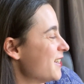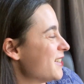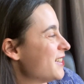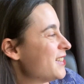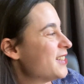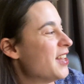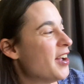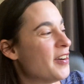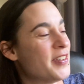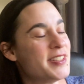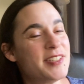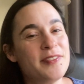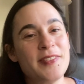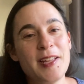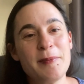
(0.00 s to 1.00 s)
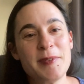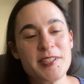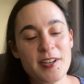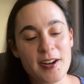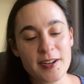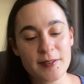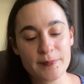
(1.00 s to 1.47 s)
So it's a flame
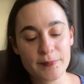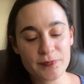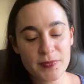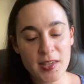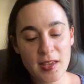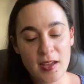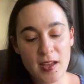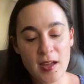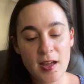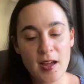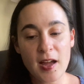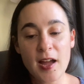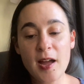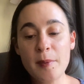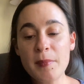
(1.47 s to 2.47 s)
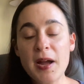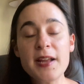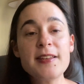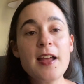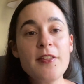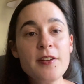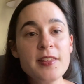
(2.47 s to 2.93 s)
retardant.
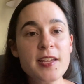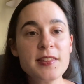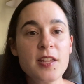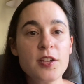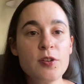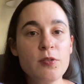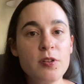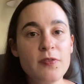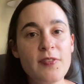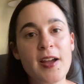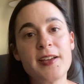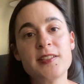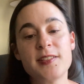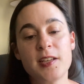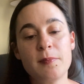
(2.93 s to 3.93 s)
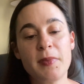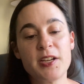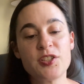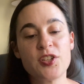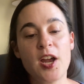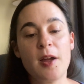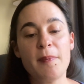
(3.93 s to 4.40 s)
Another thing that you'll find in my
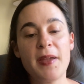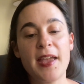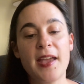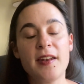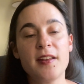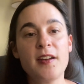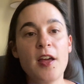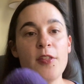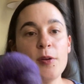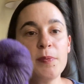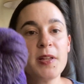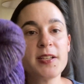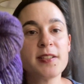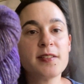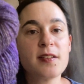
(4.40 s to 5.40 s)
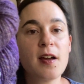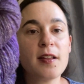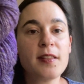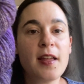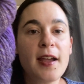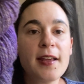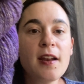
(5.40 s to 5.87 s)
shop and in other places
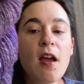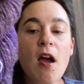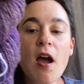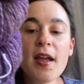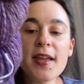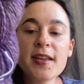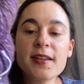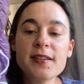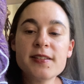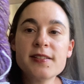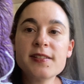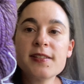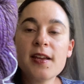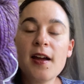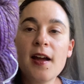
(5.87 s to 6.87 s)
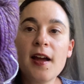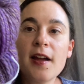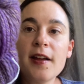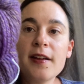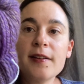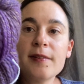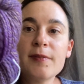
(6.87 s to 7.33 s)
online is
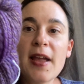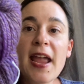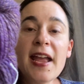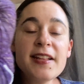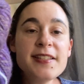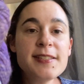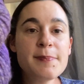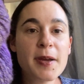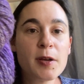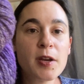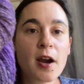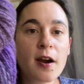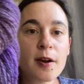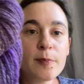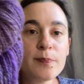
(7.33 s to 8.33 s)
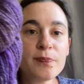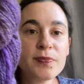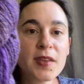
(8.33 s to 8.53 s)
hand spun yarn.